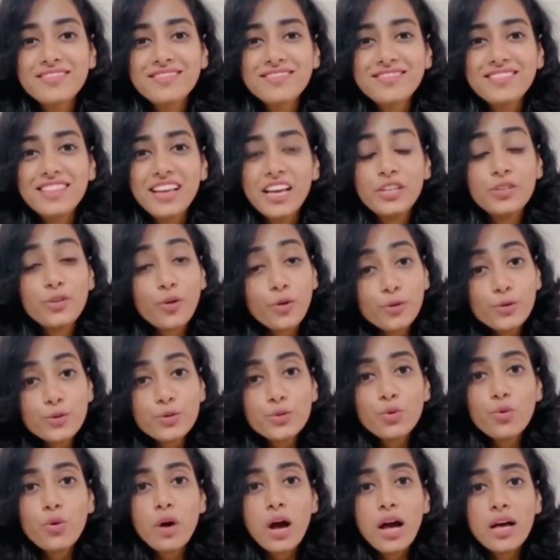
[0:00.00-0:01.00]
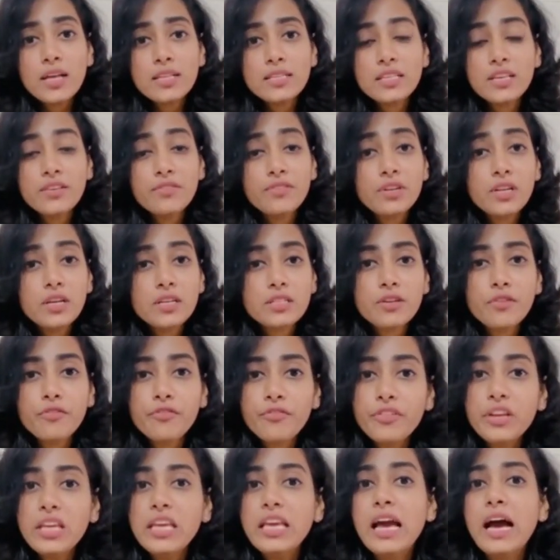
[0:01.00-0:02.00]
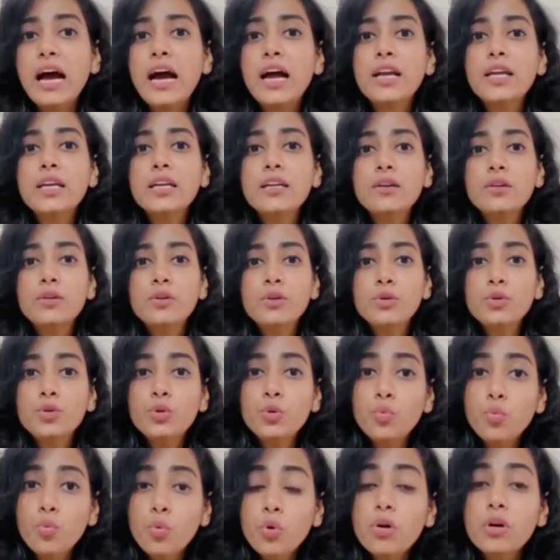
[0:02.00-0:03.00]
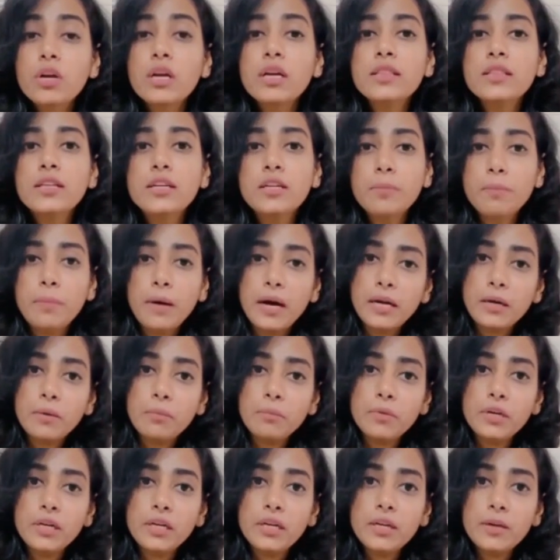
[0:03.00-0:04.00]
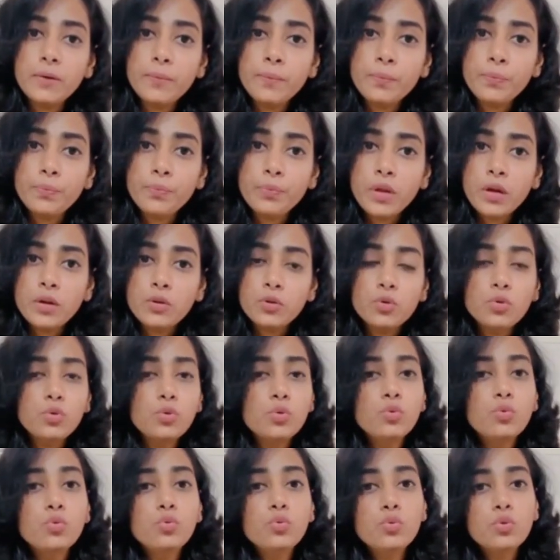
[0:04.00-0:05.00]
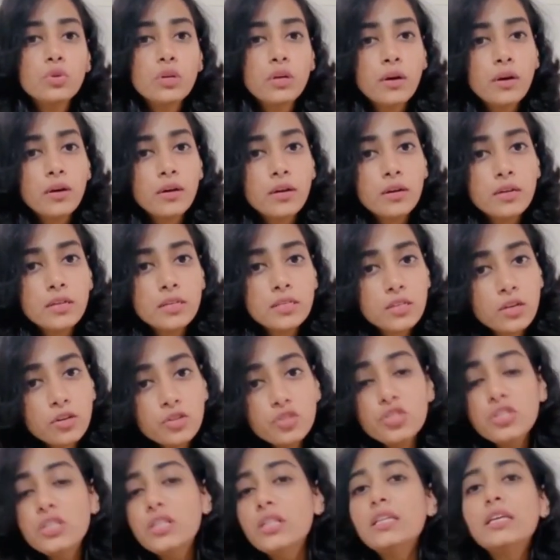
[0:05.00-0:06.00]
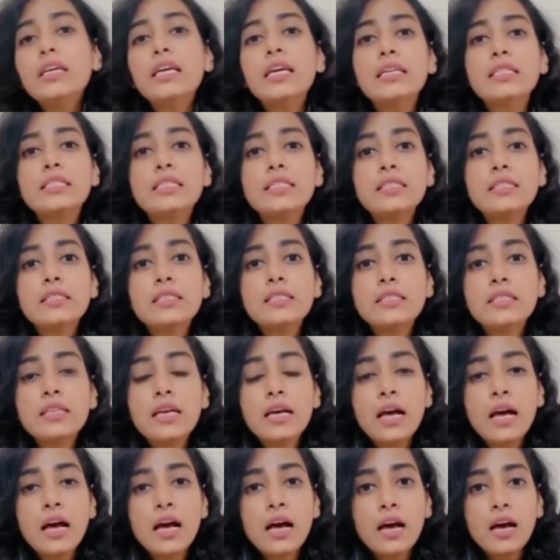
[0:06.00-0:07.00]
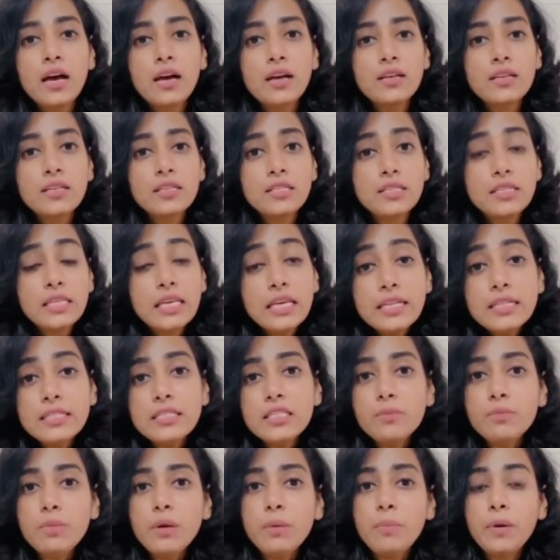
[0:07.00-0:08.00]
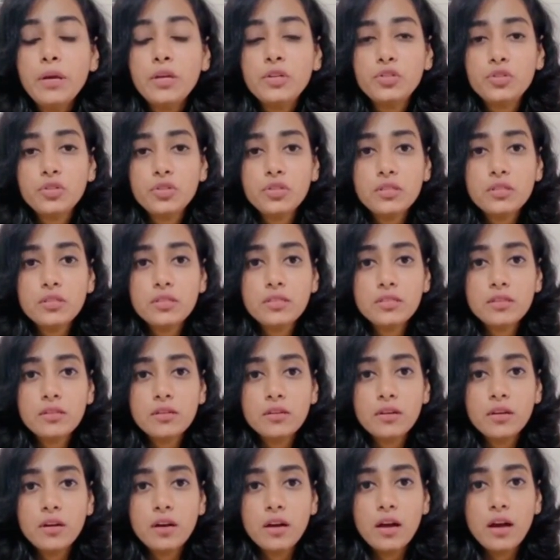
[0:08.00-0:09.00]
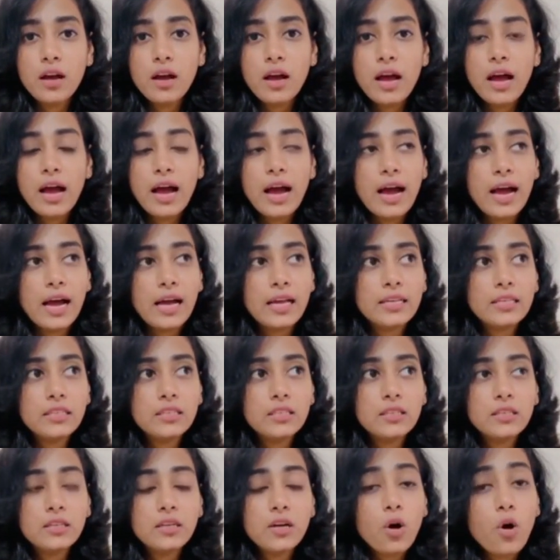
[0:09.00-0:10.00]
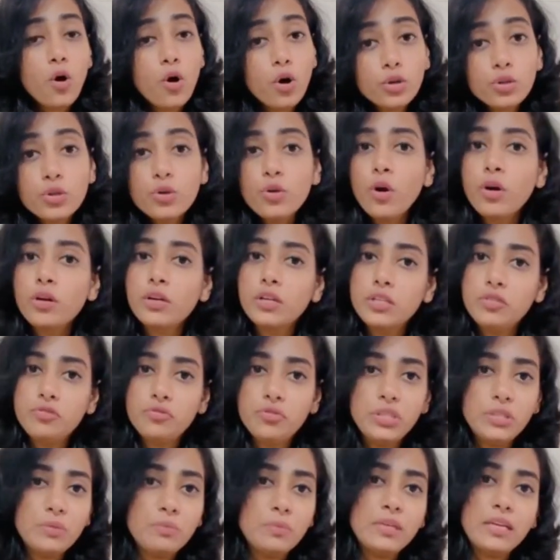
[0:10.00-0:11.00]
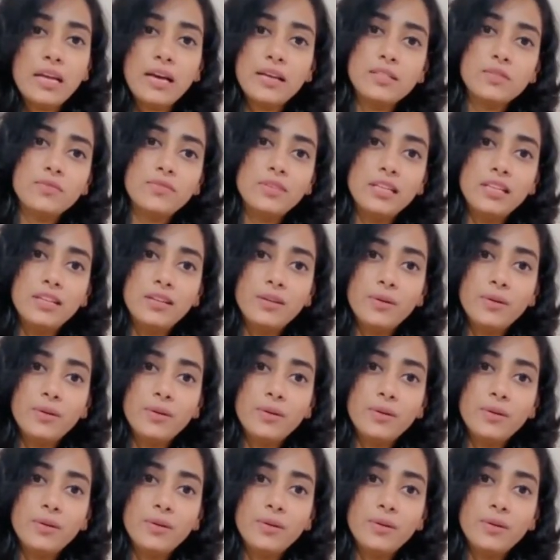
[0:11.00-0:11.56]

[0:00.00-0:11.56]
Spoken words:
It also has given us a free hand to work in the department, to do surgical cases, CLCP patients, and orthodontic treatment as well.